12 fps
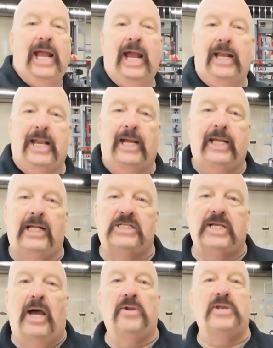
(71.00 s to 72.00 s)
And that cuts
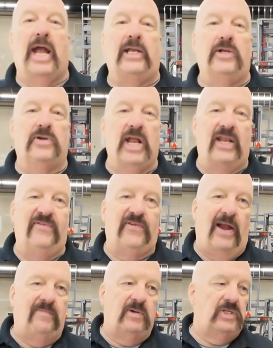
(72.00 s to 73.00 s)
out 90 or
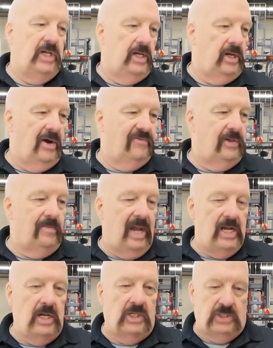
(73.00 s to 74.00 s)
95% of the
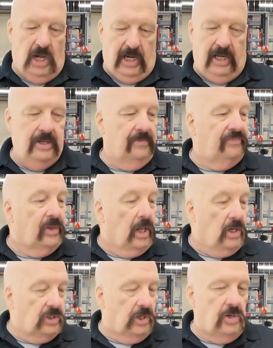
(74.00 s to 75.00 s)
maintenance on it.
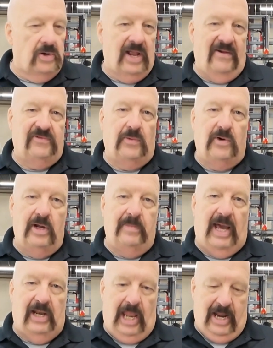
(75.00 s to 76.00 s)
So you don't have to worry
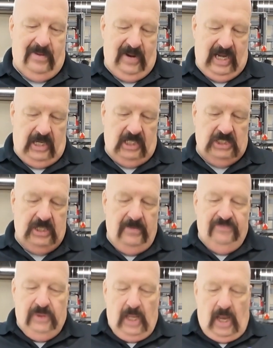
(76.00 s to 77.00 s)
about a lot of maintenance.
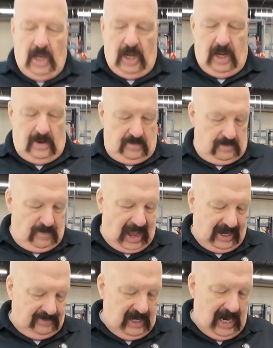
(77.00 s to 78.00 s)

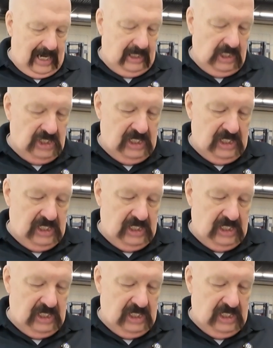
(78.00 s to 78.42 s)
Back behind this